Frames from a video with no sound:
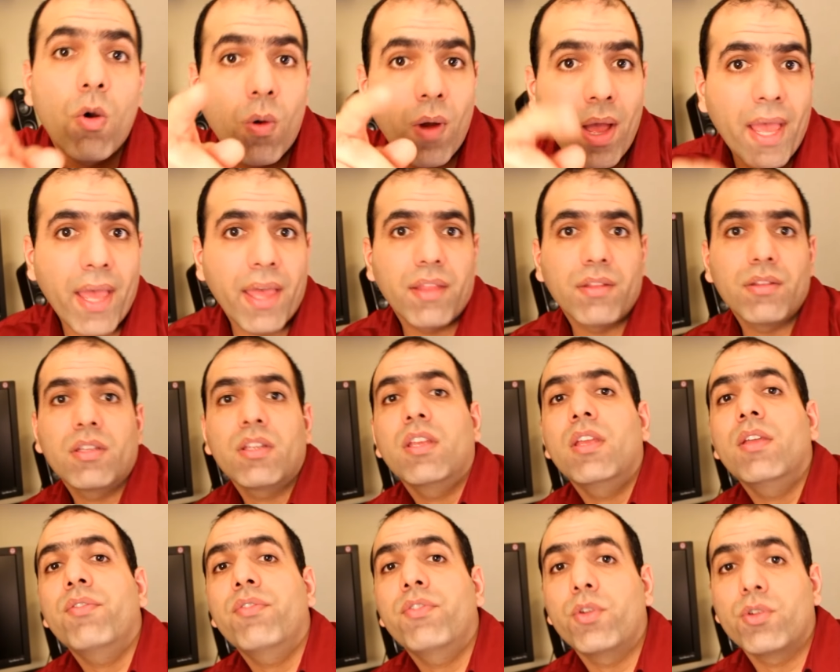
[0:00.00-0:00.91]
Oh, and
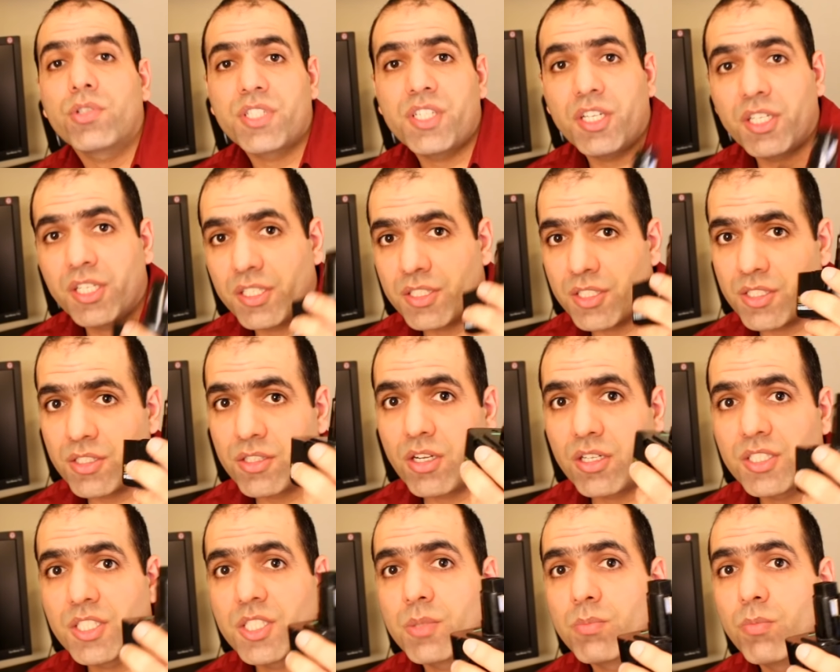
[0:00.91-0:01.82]
if your circuit
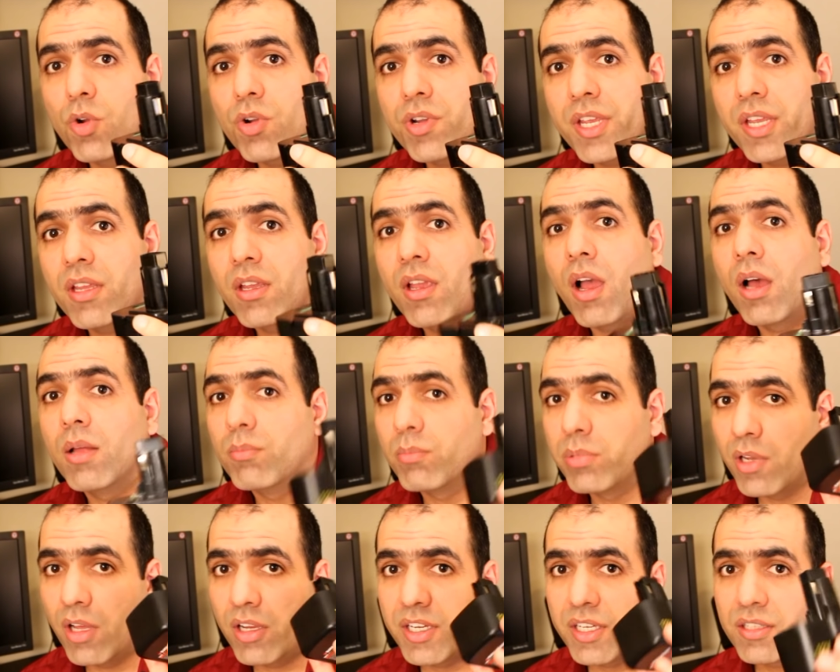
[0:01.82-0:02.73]
starts smoking,
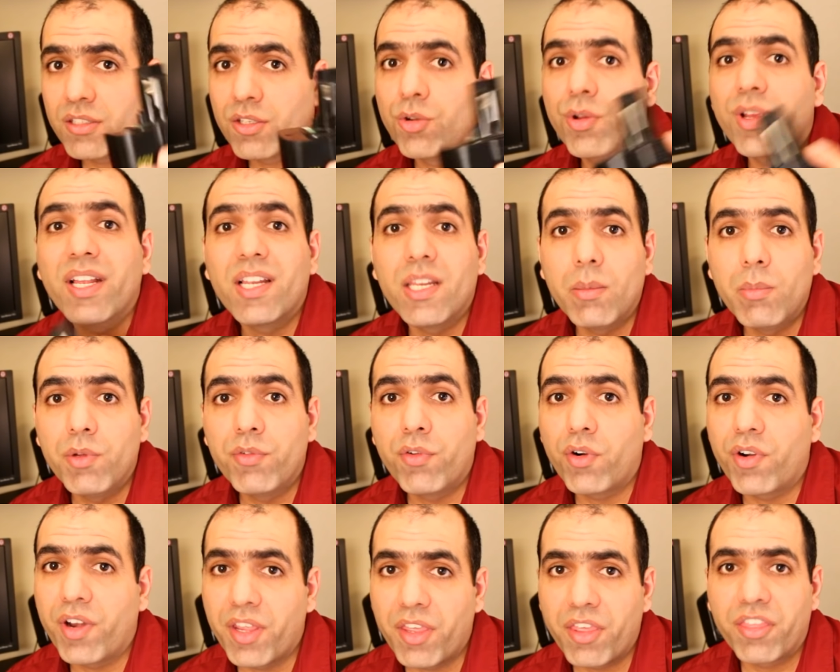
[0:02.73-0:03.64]
unplug it quickly
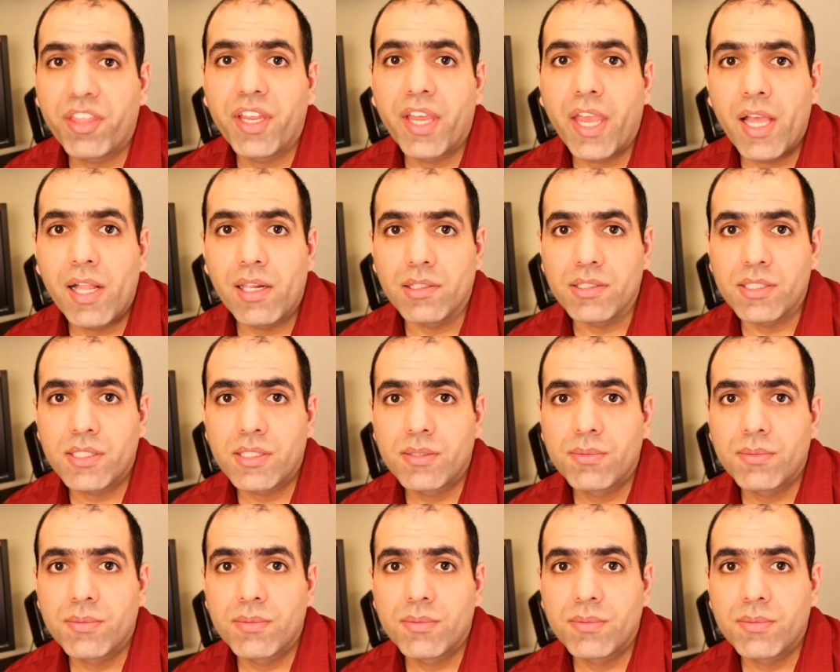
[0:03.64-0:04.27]
before anything else.